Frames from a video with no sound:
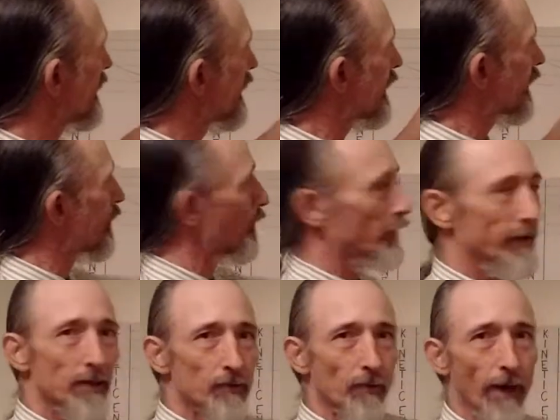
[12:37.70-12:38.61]
are going
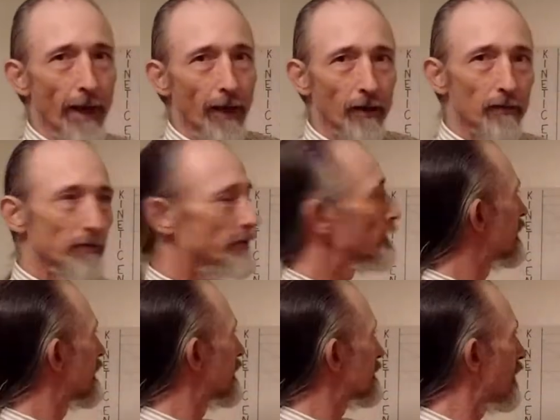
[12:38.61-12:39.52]
this way,
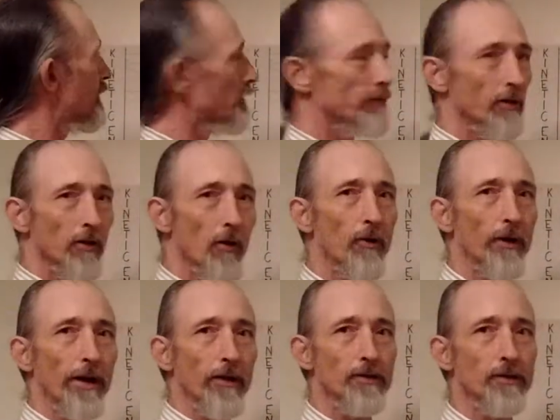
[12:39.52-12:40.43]
because all the lower
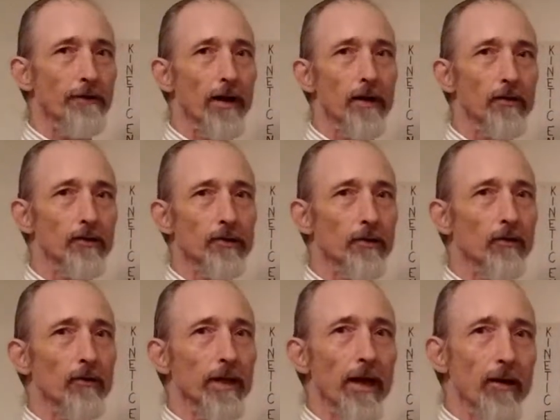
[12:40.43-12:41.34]
energy values are
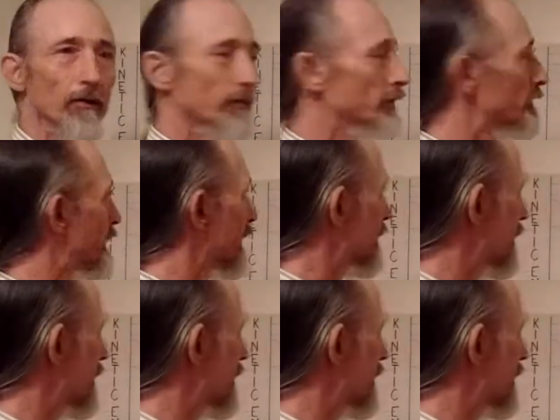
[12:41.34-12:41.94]
going that way.